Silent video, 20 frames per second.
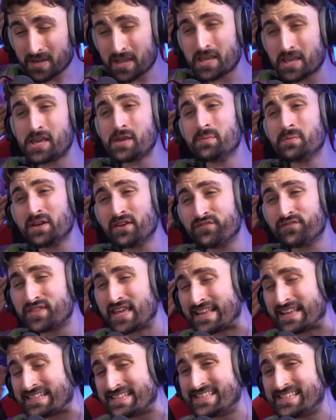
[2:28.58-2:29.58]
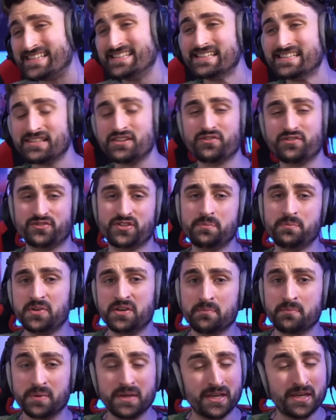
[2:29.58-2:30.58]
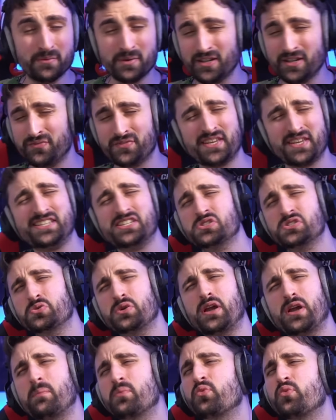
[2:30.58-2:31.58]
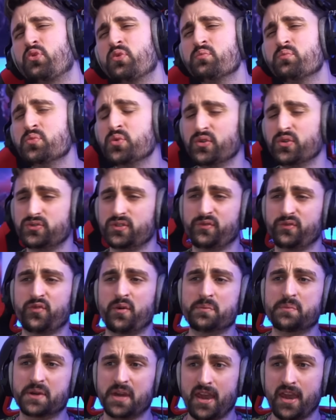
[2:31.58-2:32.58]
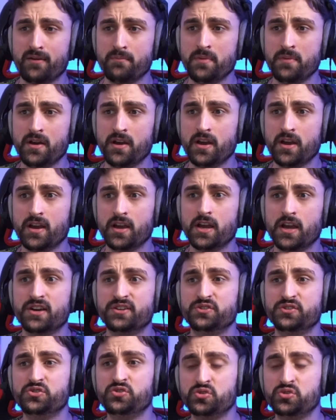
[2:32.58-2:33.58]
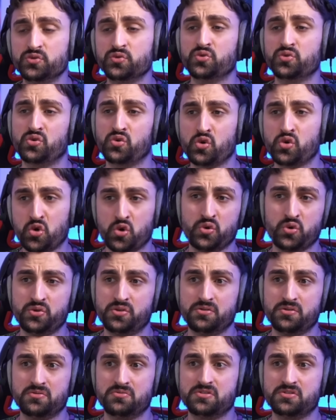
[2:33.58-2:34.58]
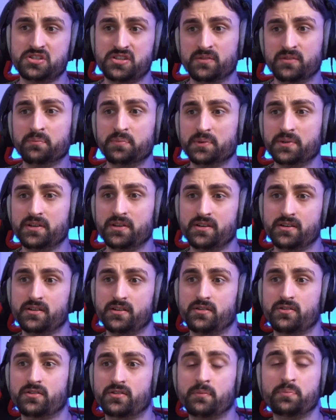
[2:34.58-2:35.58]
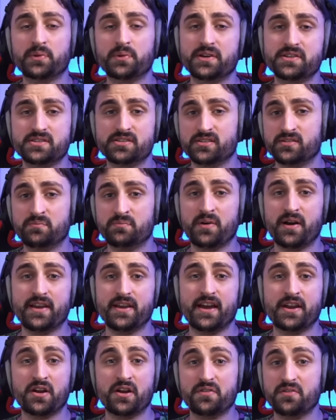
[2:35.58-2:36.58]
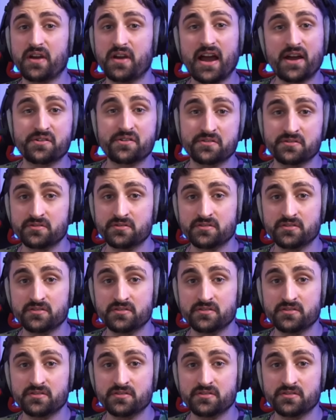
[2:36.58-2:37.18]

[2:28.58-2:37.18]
Even if they did nerf the BMP, even if they straight up removed it from the game, you could simply replace it by another add-on,